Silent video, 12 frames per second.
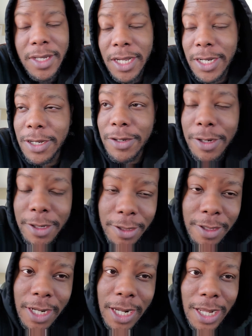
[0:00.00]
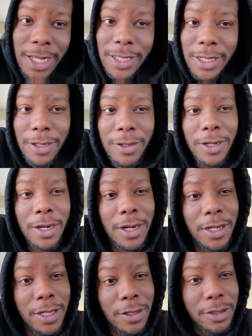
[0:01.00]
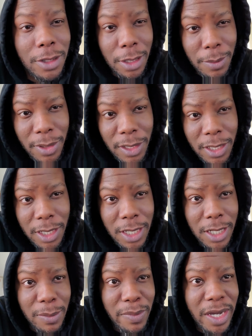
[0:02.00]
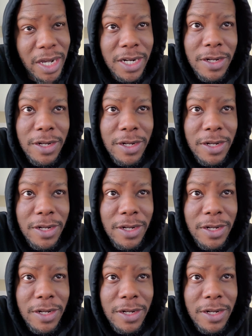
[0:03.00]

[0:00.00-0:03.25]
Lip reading: I know they're going to ask Coach Harbaugh a lot about it.